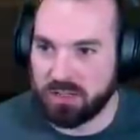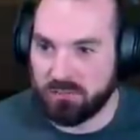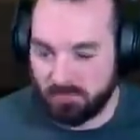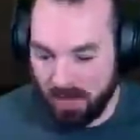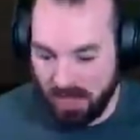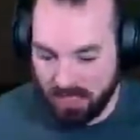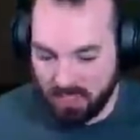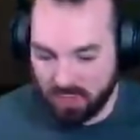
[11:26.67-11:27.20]

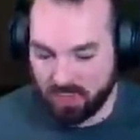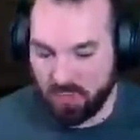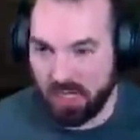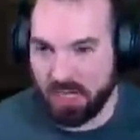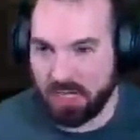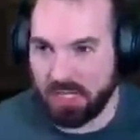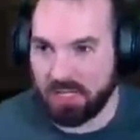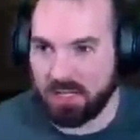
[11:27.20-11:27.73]
Fast
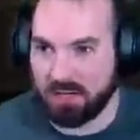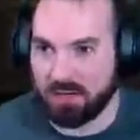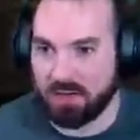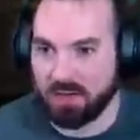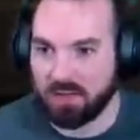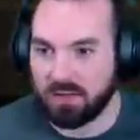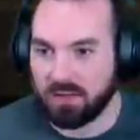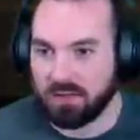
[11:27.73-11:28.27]
dragon.
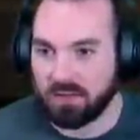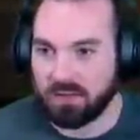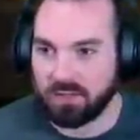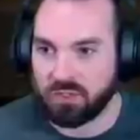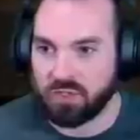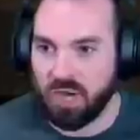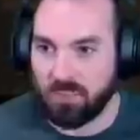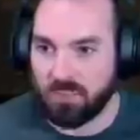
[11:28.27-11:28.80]

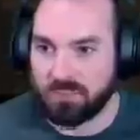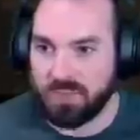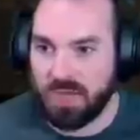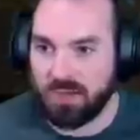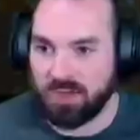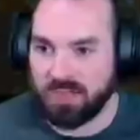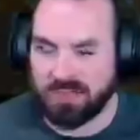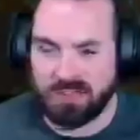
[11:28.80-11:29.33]
Chop him
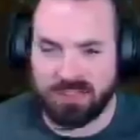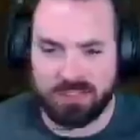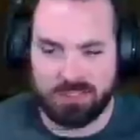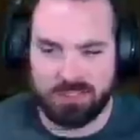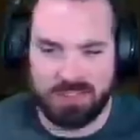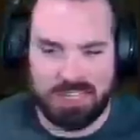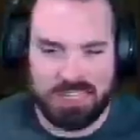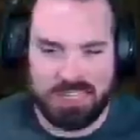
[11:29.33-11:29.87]
down at the
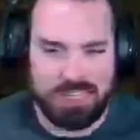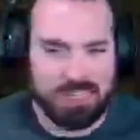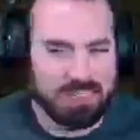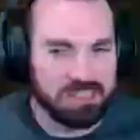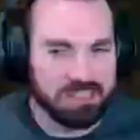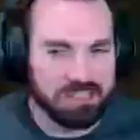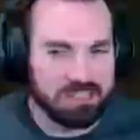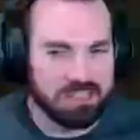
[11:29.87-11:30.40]

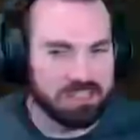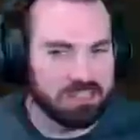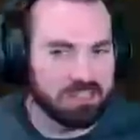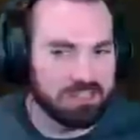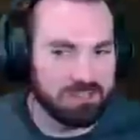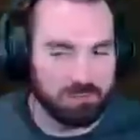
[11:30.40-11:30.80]
knees.